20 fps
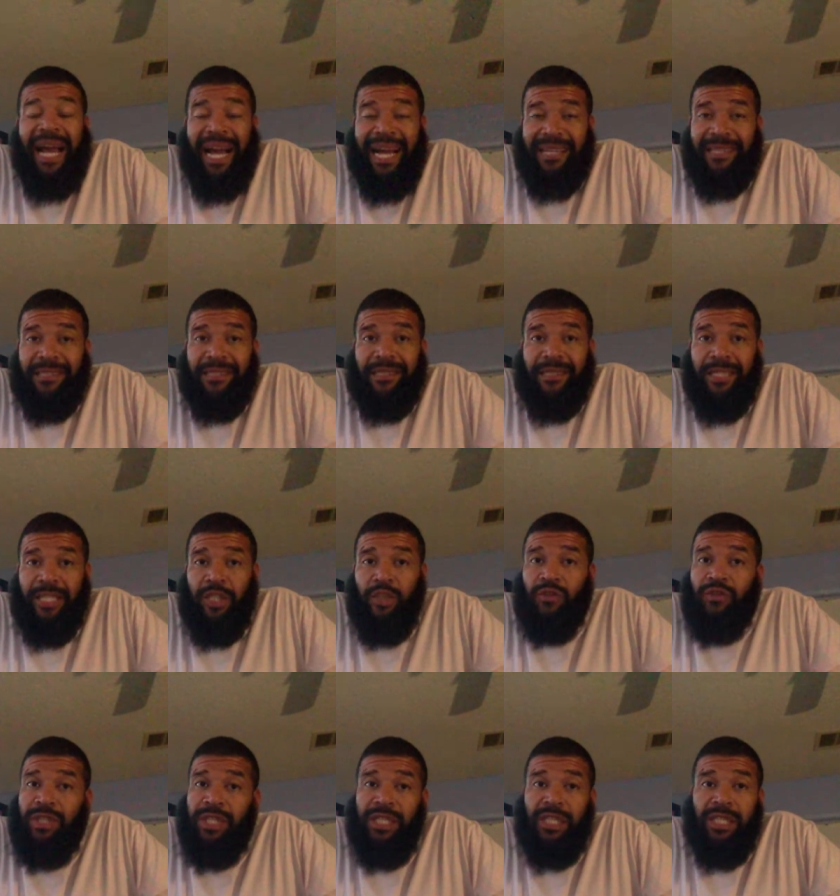Honestly,
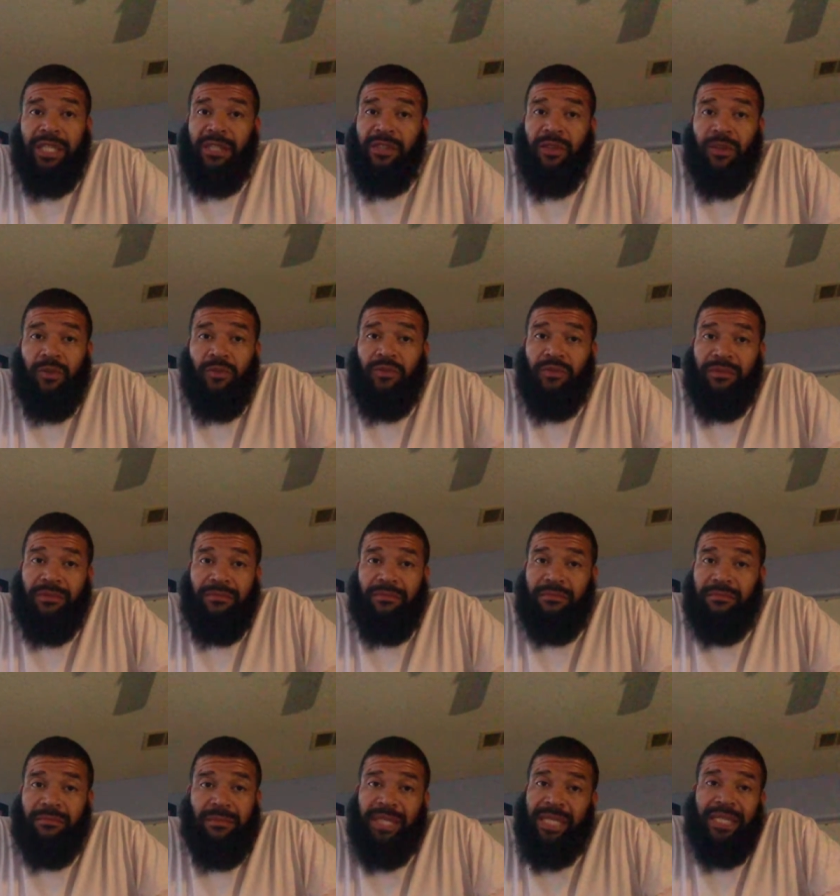you should just go
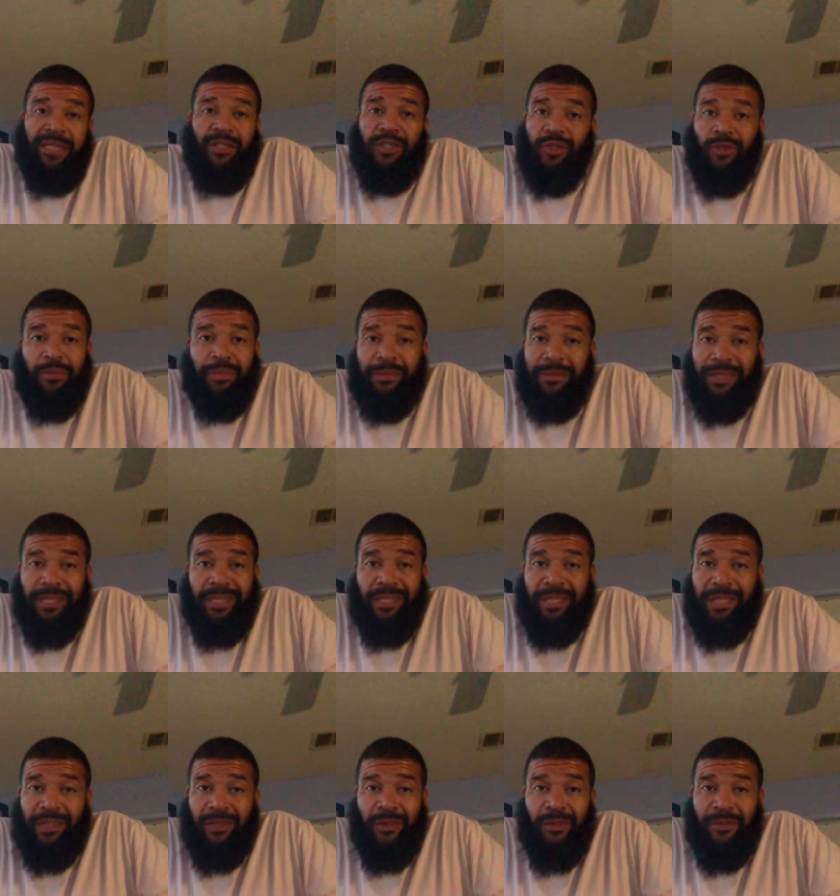get the Super
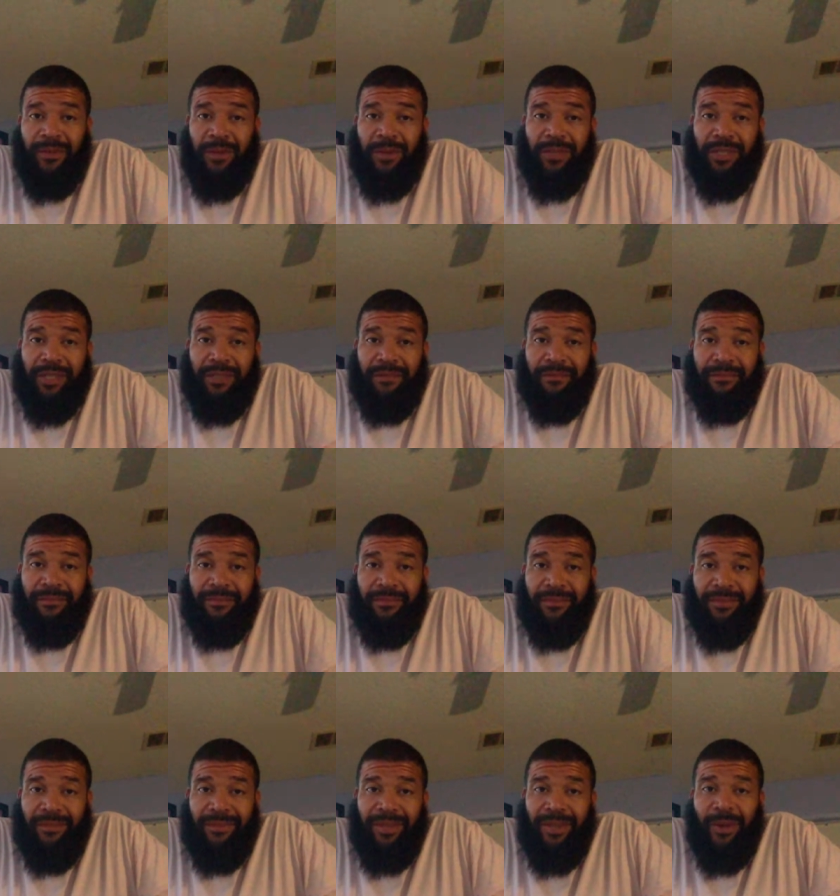Nintendo version,
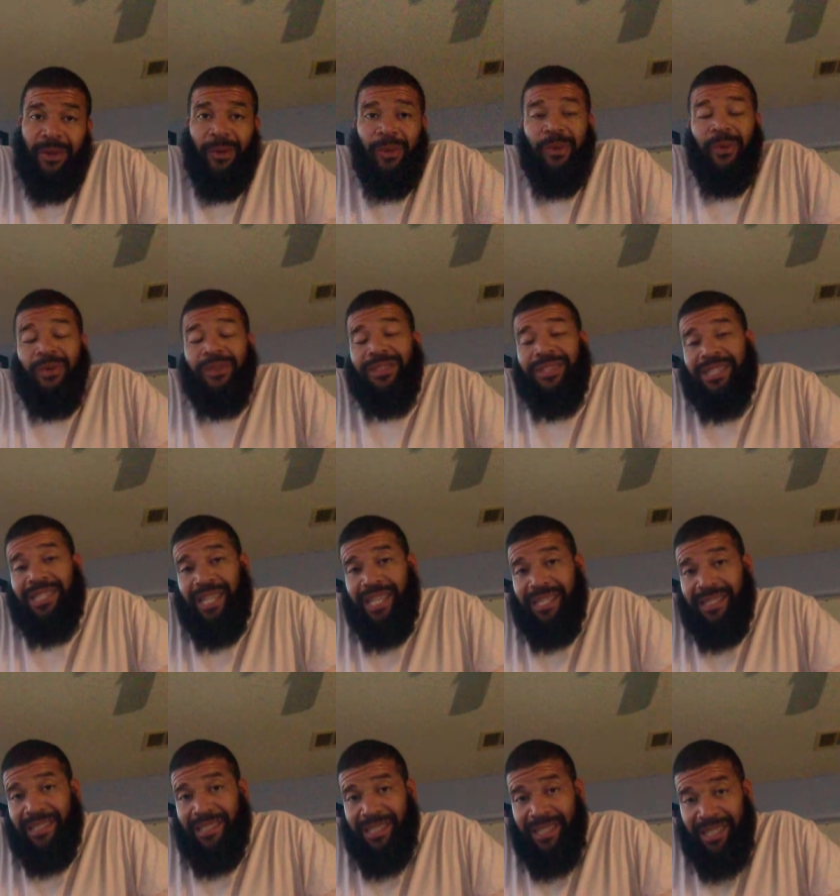or the
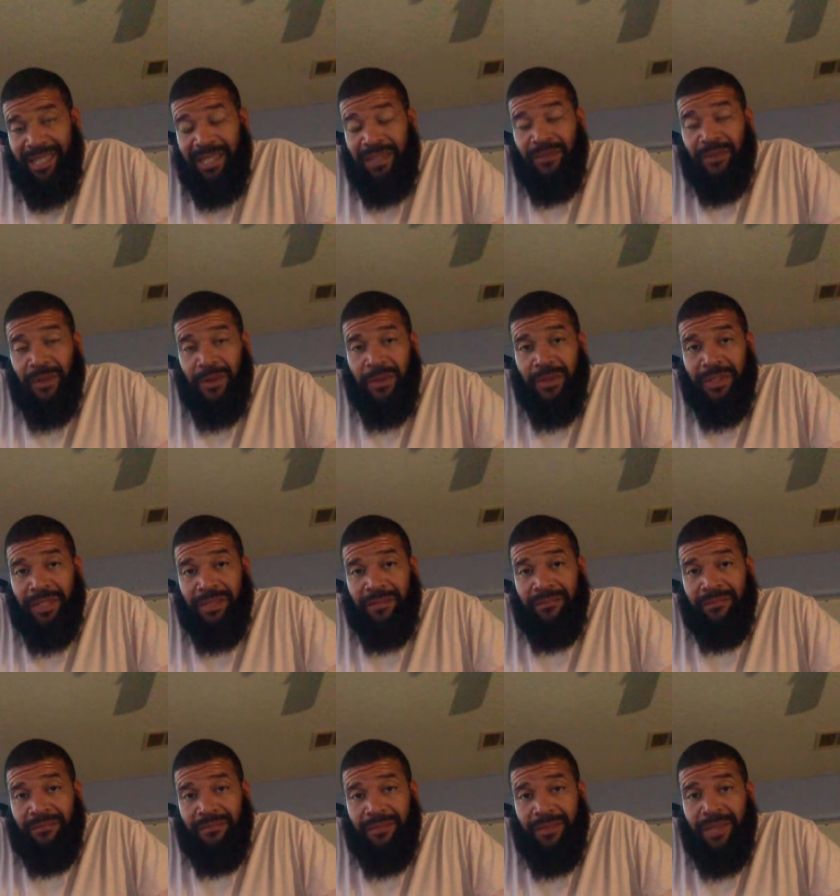Sega CD
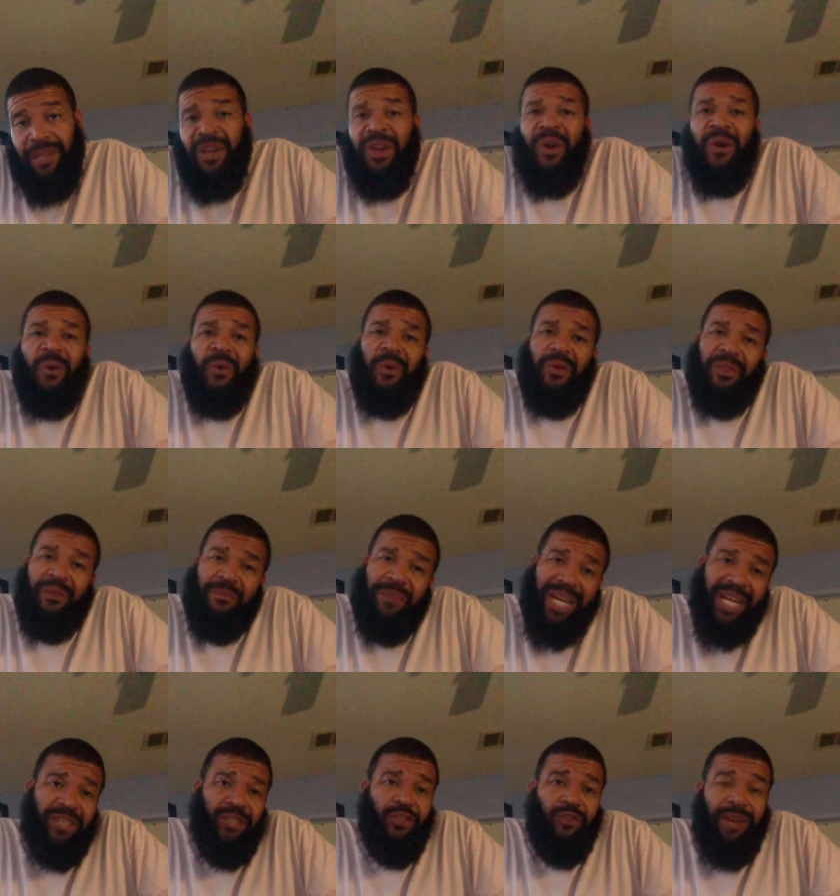version, or the
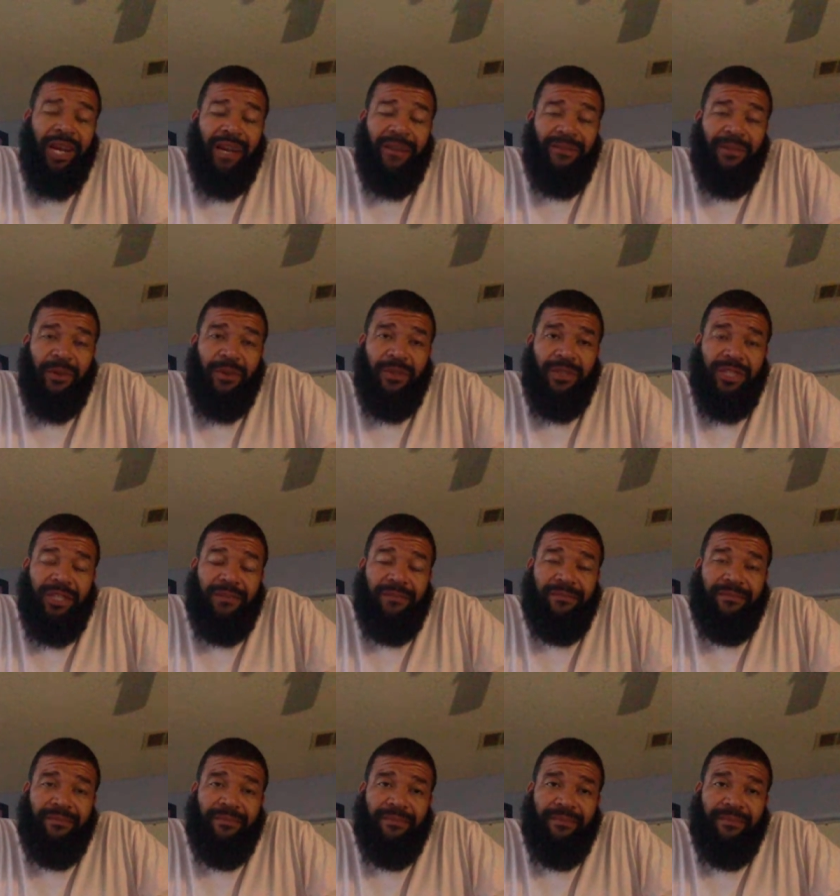Mega Drive version.